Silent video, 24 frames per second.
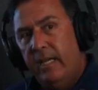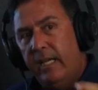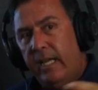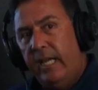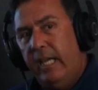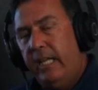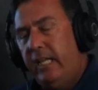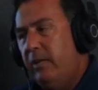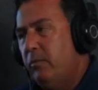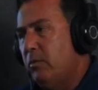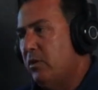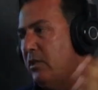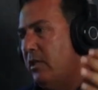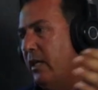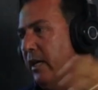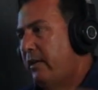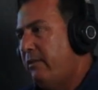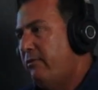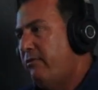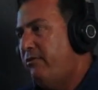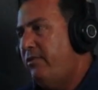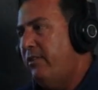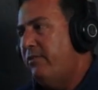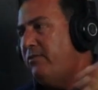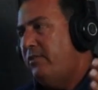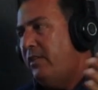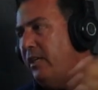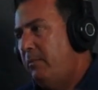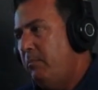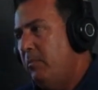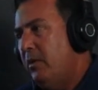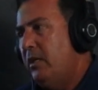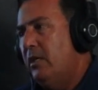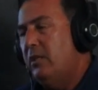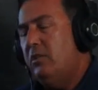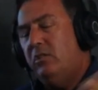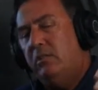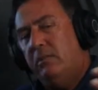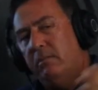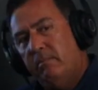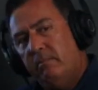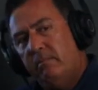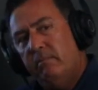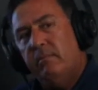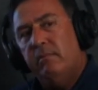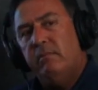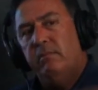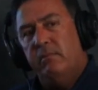And he was like 15 minutes
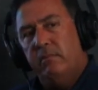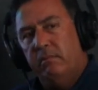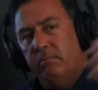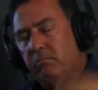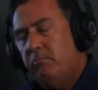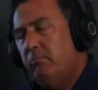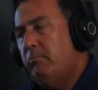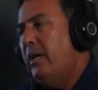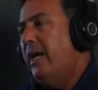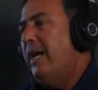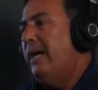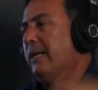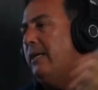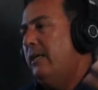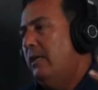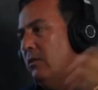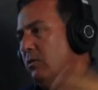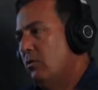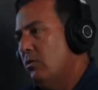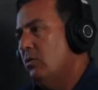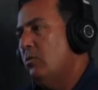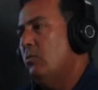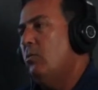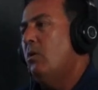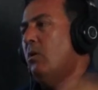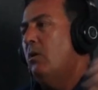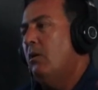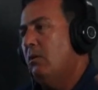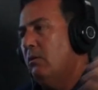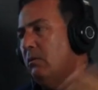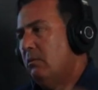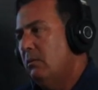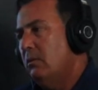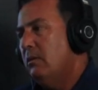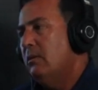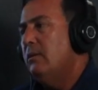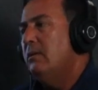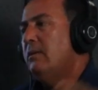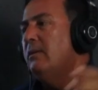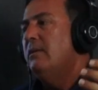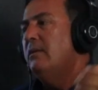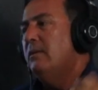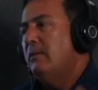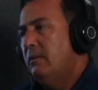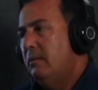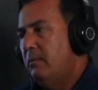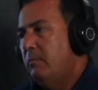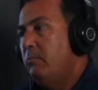backhand on the wall,
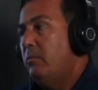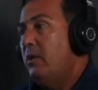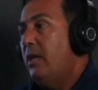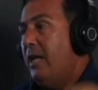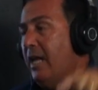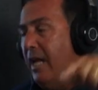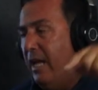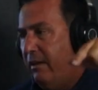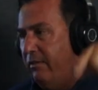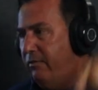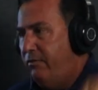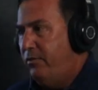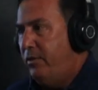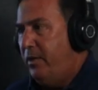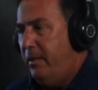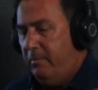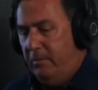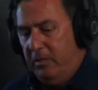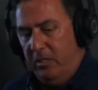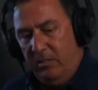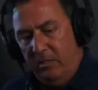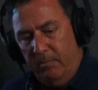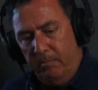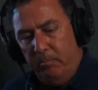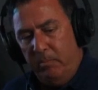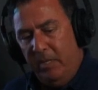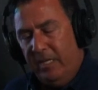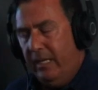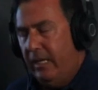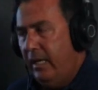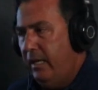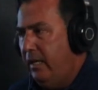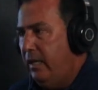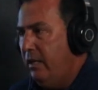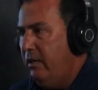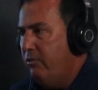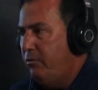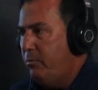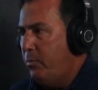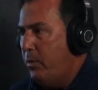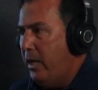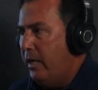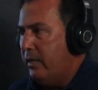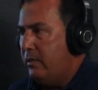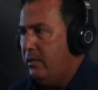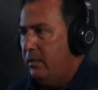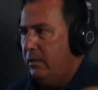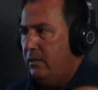every beginning of
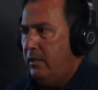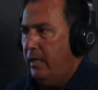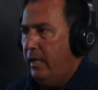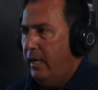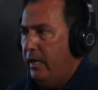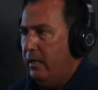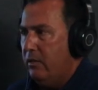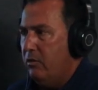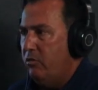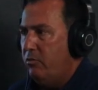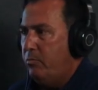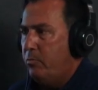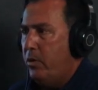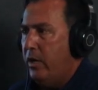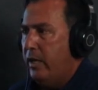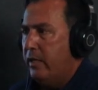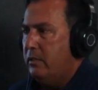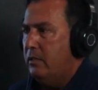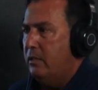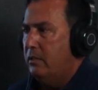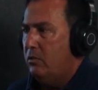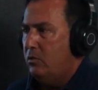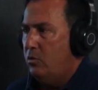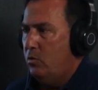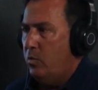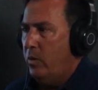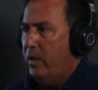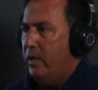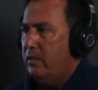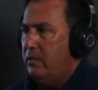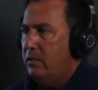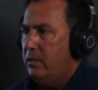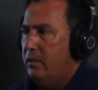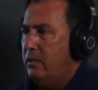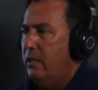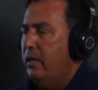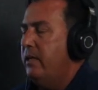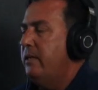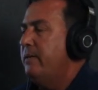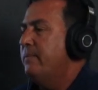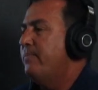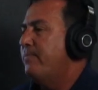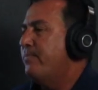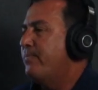practice, end of practice, twice a day.